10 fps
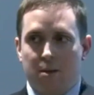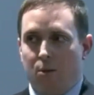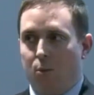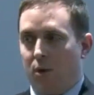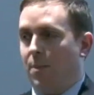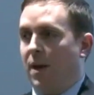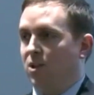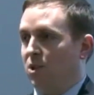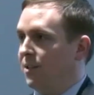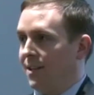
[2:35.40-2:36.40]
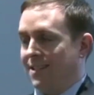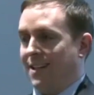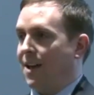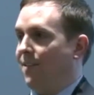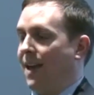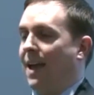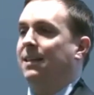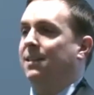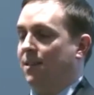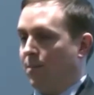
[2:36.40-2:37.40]
when a patient doesn't have any
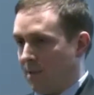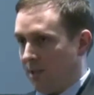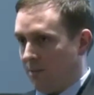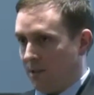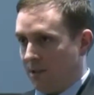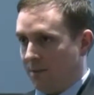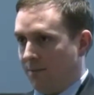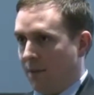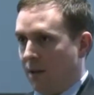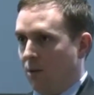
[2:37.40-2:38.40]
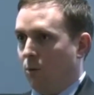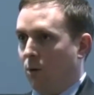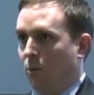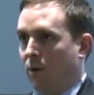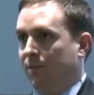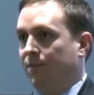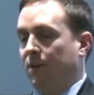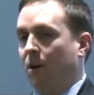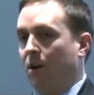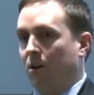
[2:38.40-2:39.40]
symptoms, what we've
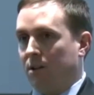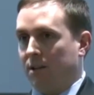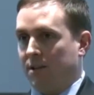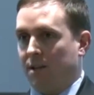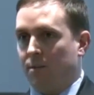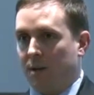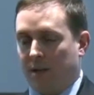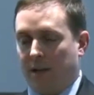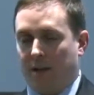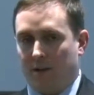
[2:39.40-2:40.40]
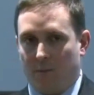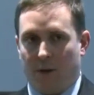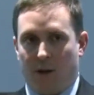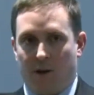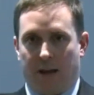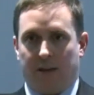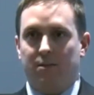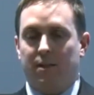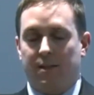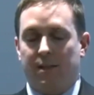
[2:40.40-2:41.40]
called subclinical perianal
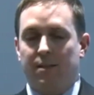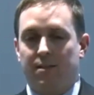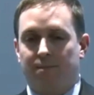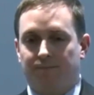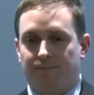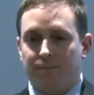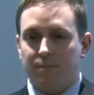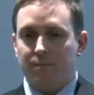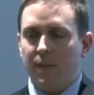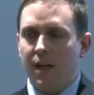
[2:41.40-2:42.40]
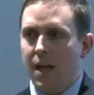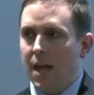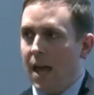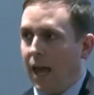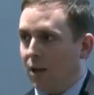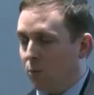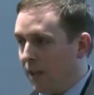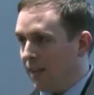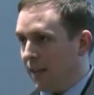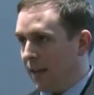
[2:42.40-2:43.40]
disease. And we
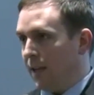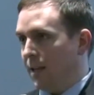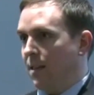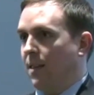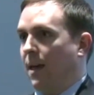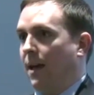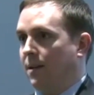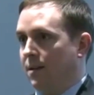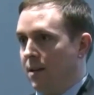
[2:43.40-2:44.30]
think that,